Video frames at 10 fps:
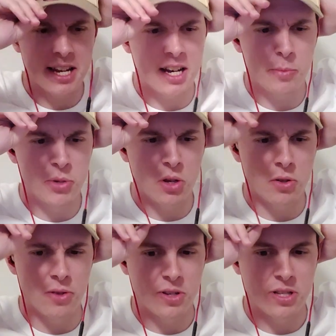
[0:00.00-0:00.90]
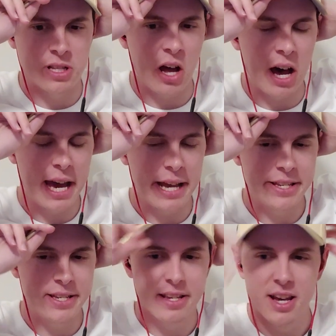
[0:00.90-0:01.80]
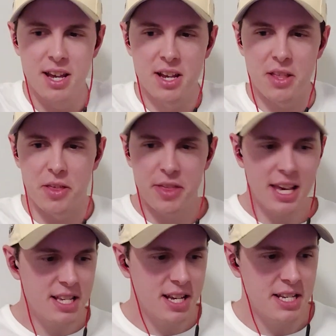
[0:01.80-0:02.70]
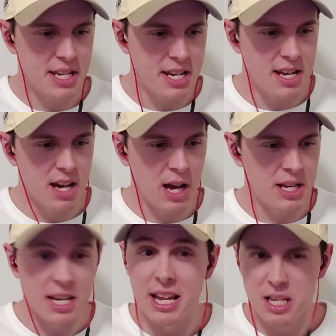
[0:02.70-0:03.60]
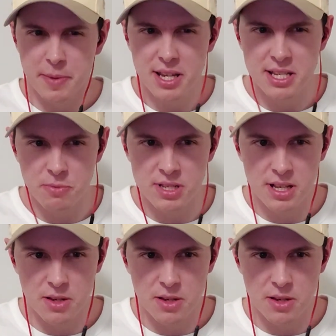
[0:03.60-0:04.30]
up so it looks nice. Things I didn't expect. Was that the